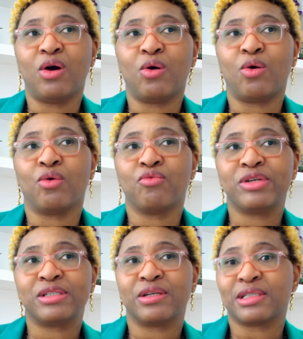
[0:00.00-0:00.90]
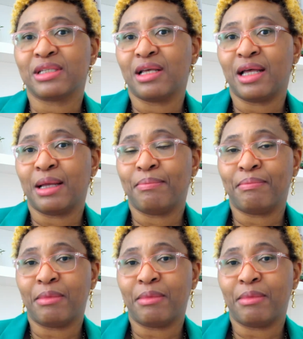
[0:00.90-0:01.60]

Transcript: or rhesus um,